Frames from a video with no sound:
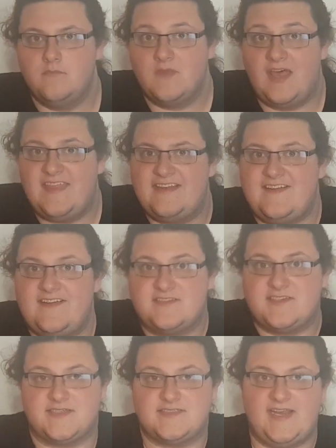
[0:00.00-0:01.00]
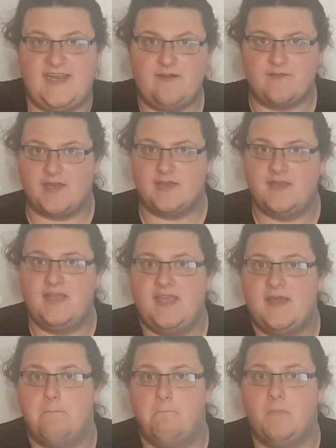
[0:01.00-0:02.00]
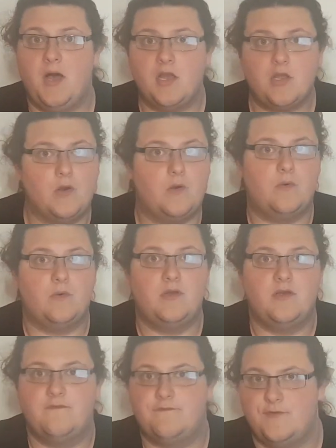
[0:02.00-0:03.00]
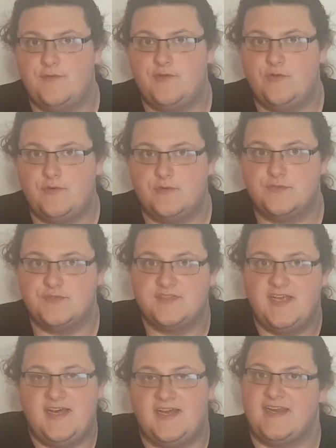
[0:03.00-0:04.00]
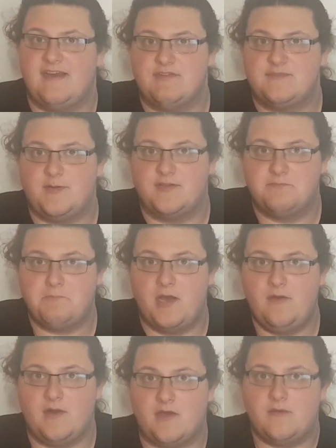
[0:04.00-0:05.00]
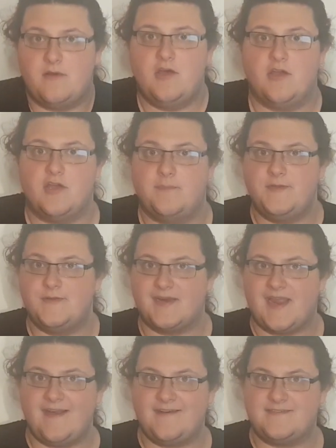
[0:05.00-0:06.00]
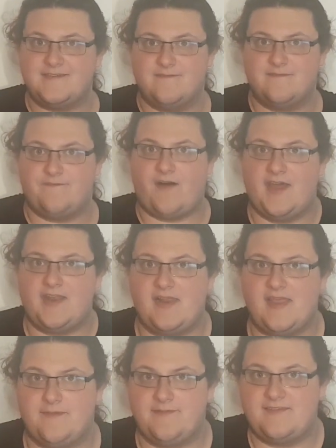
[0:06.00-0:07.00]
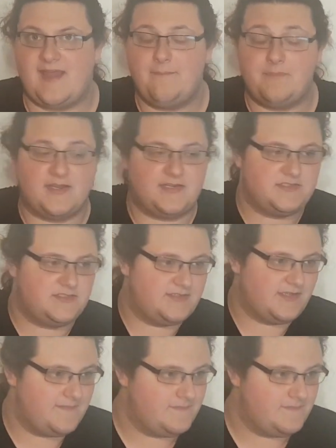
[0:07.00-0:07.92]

And then Dean starts to hear it. Marco through the doors, and he responds, Polo. Communication finally established.